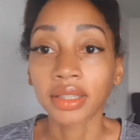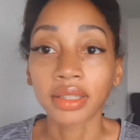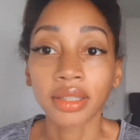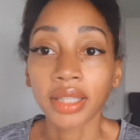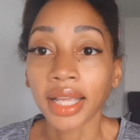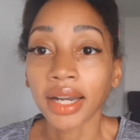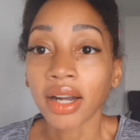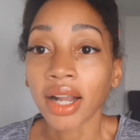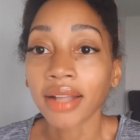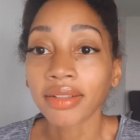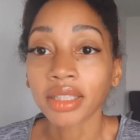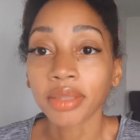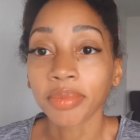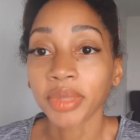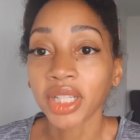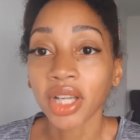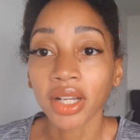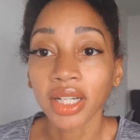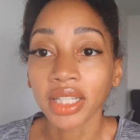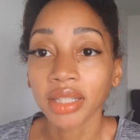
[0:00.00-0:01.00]
They don't have to
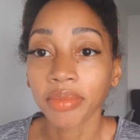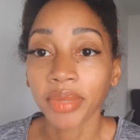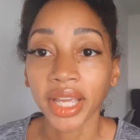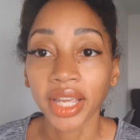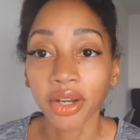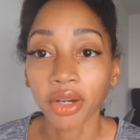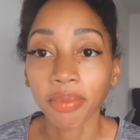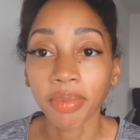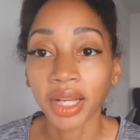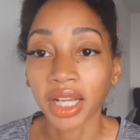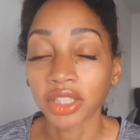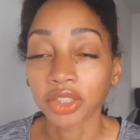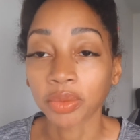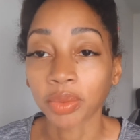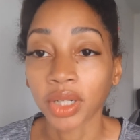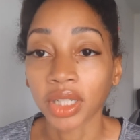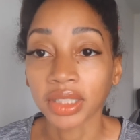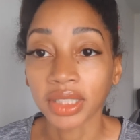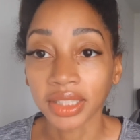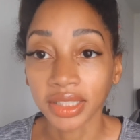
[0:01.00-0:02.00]
be on eBay or
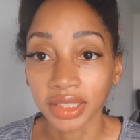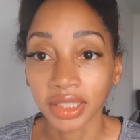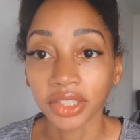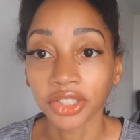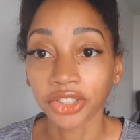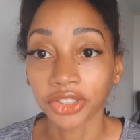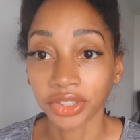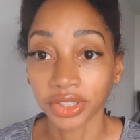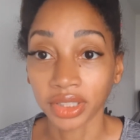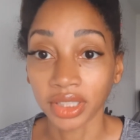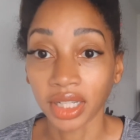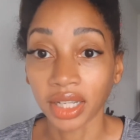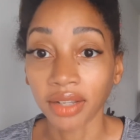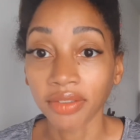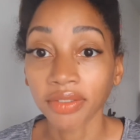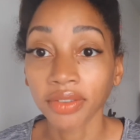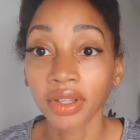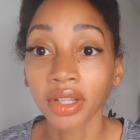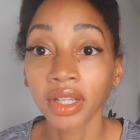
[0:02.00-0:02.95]
Poshmark to see your stuff,